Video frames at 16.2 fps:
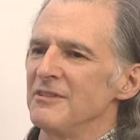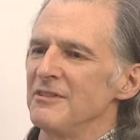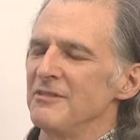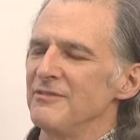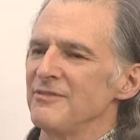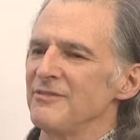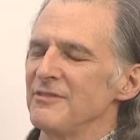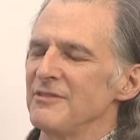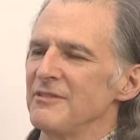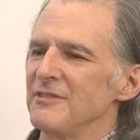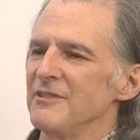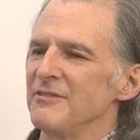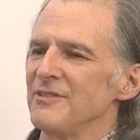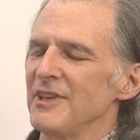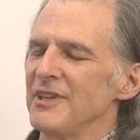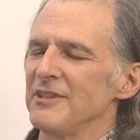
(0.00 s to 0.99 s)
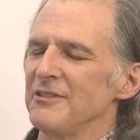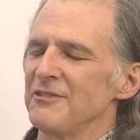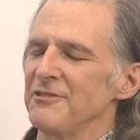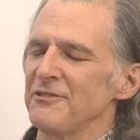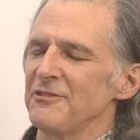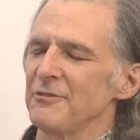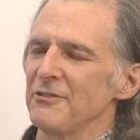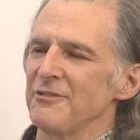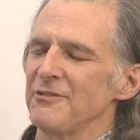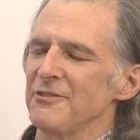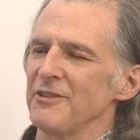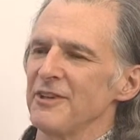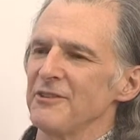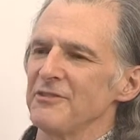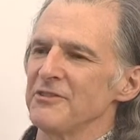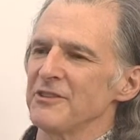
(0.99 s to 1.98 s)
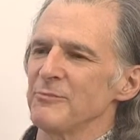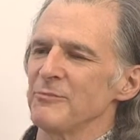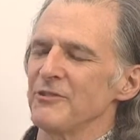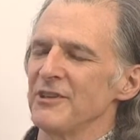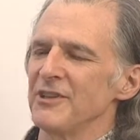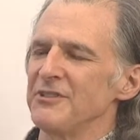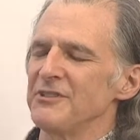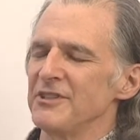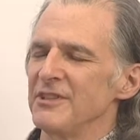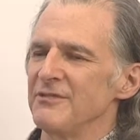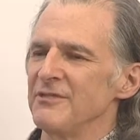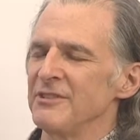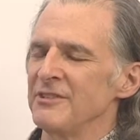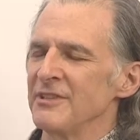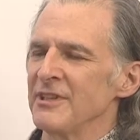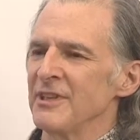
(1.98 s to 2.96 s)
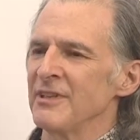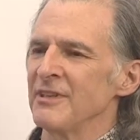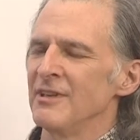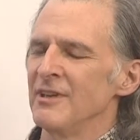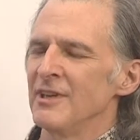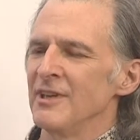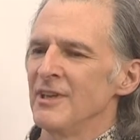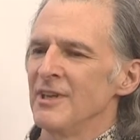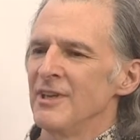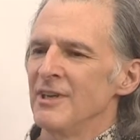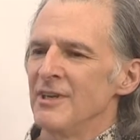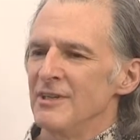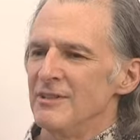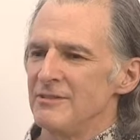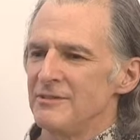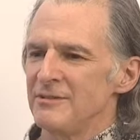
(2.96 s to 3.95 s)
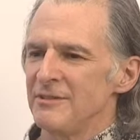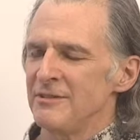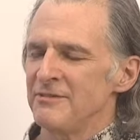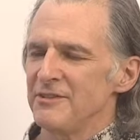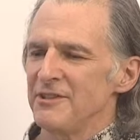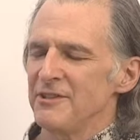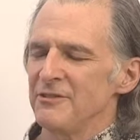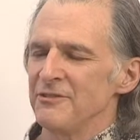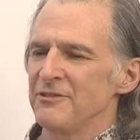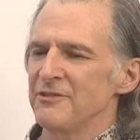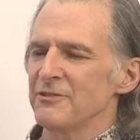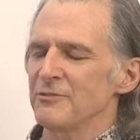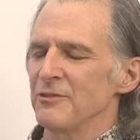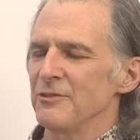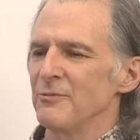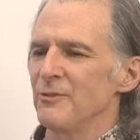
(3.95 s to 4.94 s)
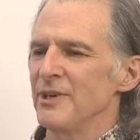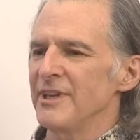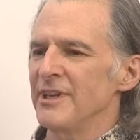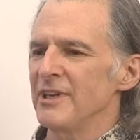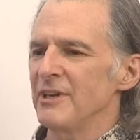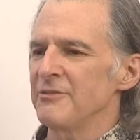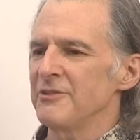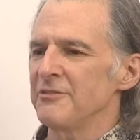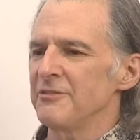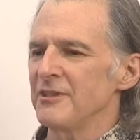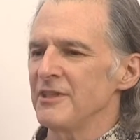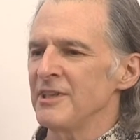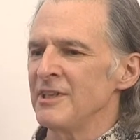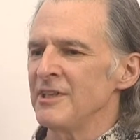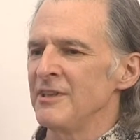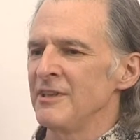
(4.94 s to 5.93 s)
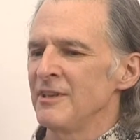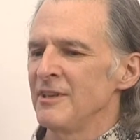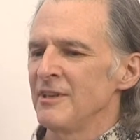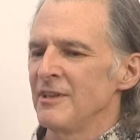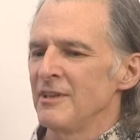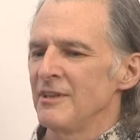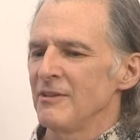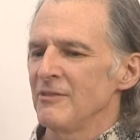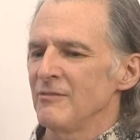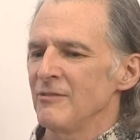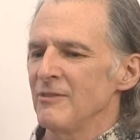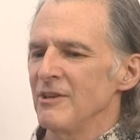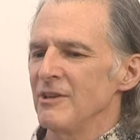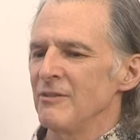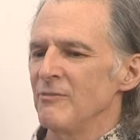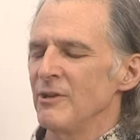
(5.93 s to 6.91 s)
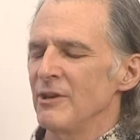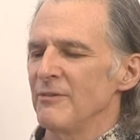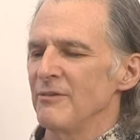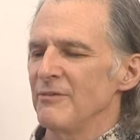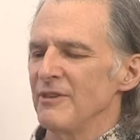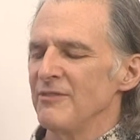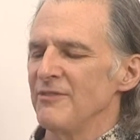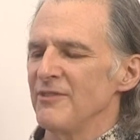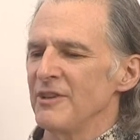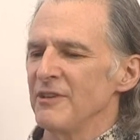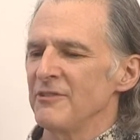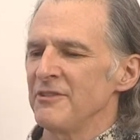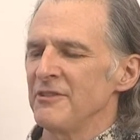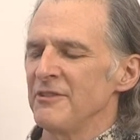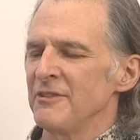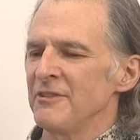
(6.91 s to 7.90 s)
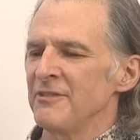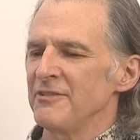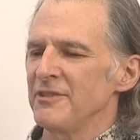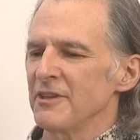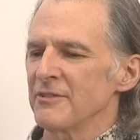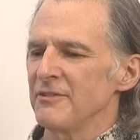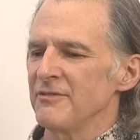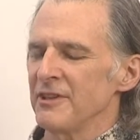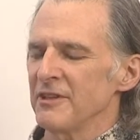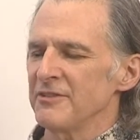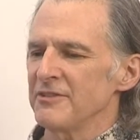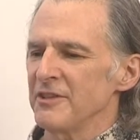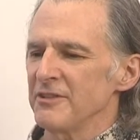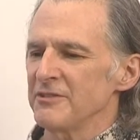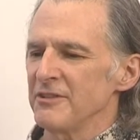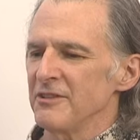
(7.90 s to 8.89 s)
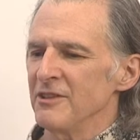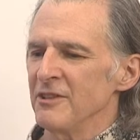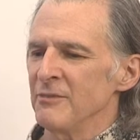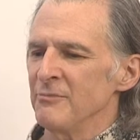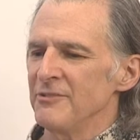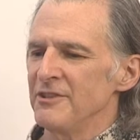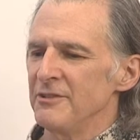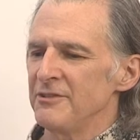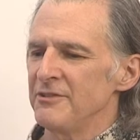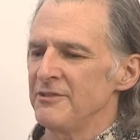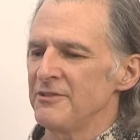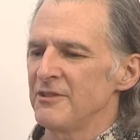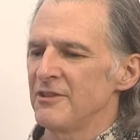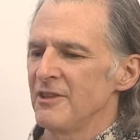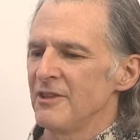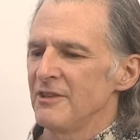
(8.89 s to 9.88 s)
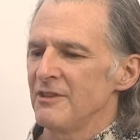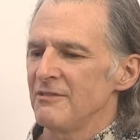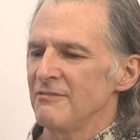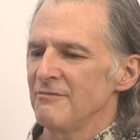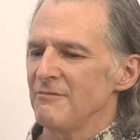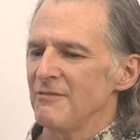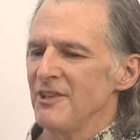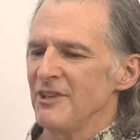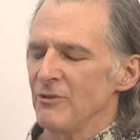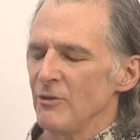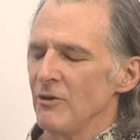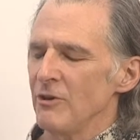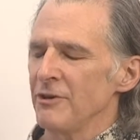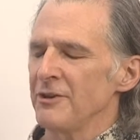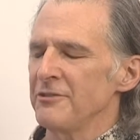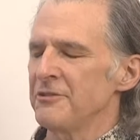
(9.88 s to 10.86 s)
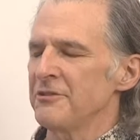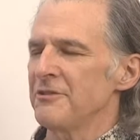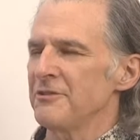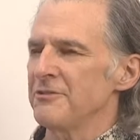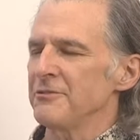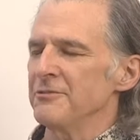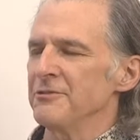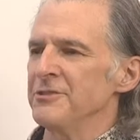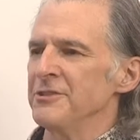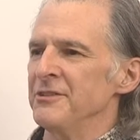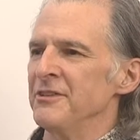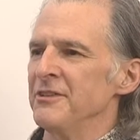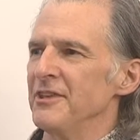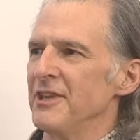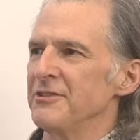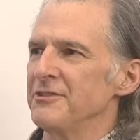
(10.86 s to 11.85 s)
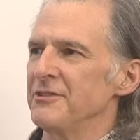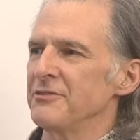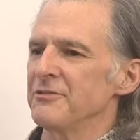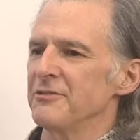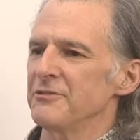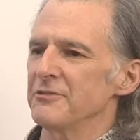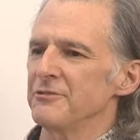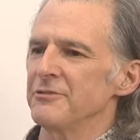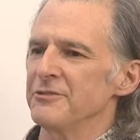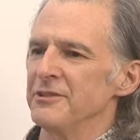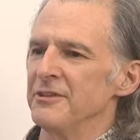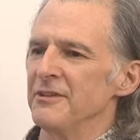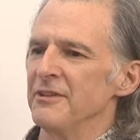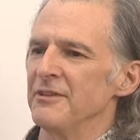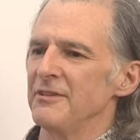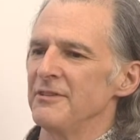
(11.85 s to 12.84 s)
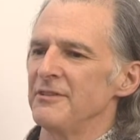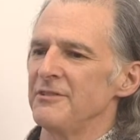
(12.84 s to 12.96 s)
If I had to just sort of try to summarize everything in a short way, I would say what I found in Dr. Venkatachalam is an artist surgeon, not just a surgeon.